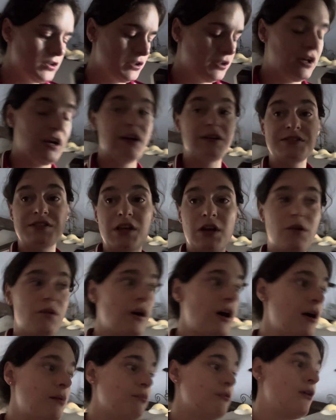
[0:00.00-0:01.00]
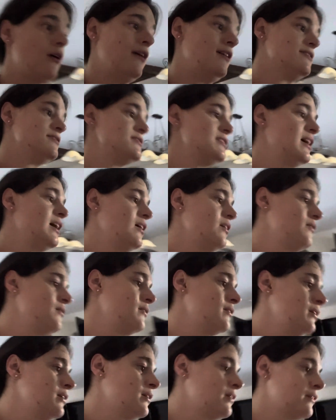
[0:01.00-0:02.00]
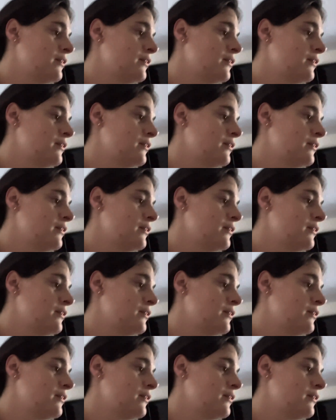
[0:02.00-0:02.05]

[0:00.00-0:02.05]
Also, I brought down